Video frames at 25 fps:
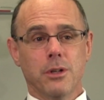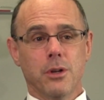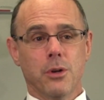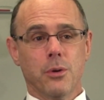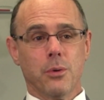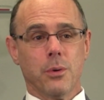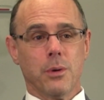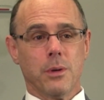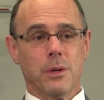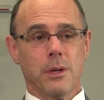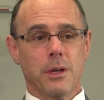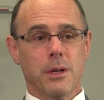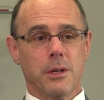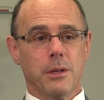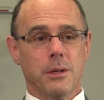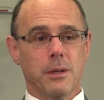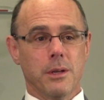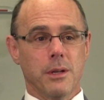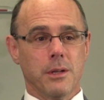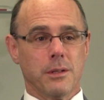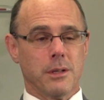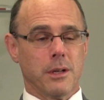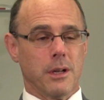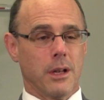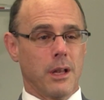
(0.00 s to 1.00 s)
You know, it,
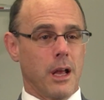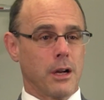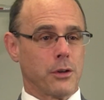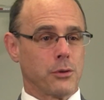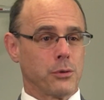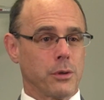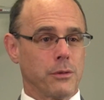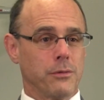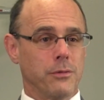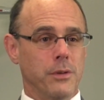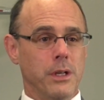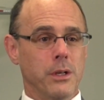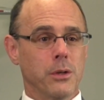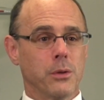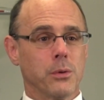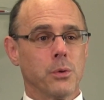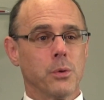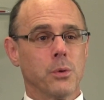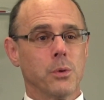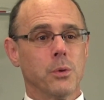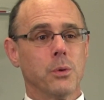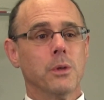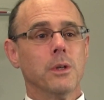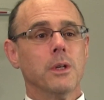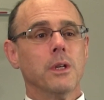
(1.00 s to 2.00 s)
it's an electric
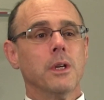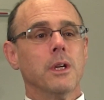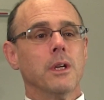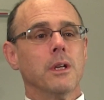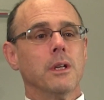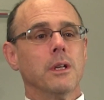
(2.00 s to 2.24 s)
vehicle,